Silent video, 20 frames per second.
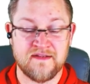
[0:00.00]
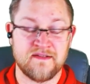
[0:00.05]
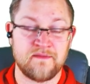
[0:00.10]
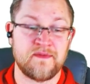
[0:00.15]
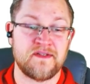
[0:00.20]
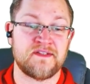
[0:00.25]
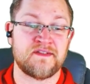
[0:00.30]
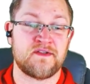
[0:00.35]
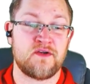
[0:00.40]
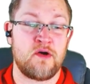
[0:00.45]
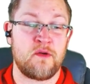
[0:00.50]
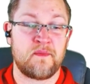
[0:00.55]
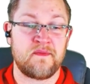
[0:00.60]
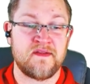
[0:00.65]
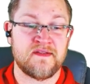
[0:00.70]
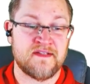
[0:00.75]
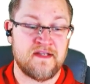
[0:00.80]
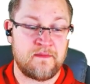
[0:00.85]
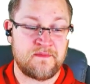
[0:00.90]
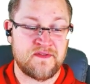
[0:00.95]
Let me just open
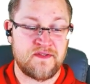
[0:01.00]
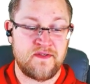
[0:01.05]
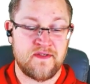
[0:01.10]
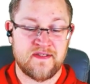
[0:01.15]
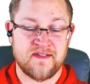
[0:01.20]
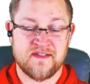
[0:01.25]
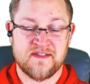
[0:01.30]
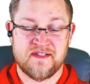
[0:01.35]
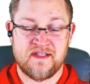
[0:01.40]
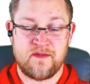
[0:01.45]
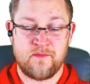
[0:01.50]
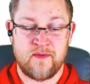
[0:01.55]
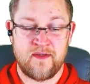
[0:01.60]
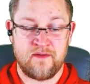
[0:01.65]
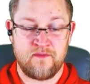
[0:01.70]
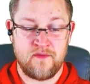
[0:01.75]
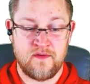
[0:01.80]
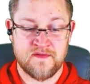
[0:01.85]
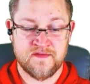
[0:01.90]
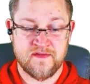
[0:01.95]
this up so you can see what it
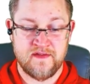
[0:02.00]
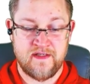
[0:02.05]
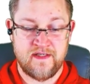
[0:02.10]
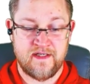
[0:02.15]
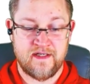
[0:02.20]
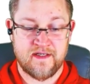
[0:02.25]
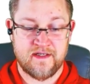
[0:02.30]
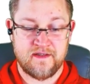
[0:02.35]
looks like.